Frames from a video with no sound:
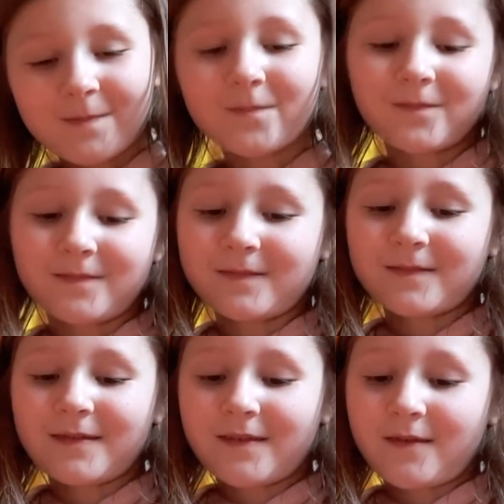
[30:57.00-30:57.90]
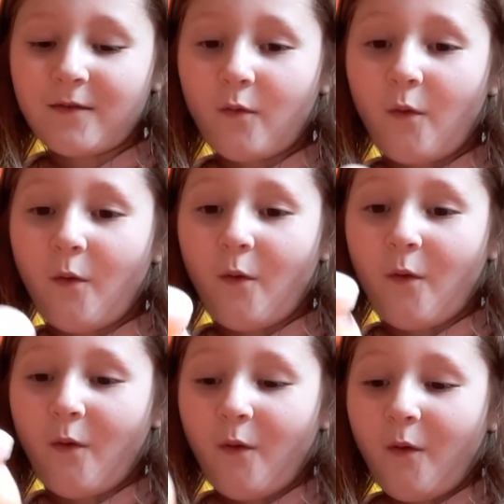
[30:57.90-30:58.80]

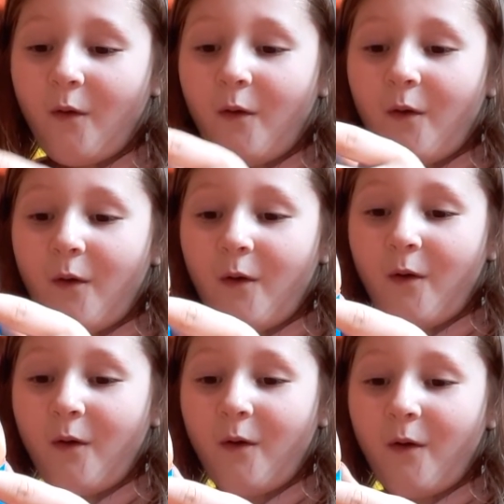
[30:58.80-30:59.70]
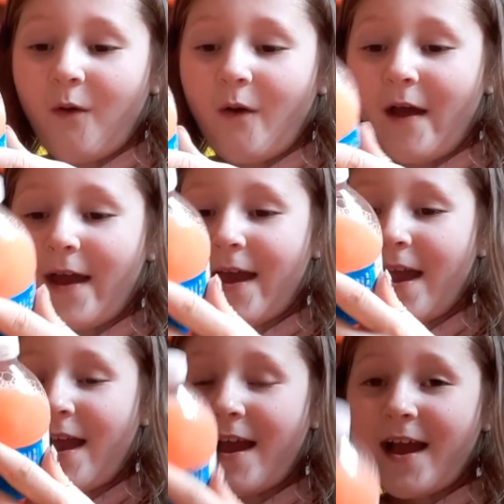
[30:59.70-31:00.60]

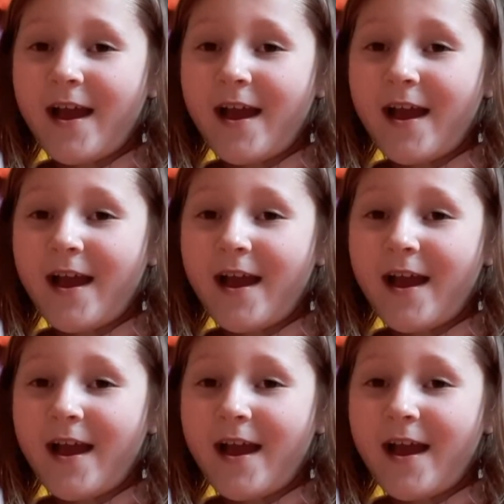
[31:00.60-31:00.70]
No one is speaking in this clip.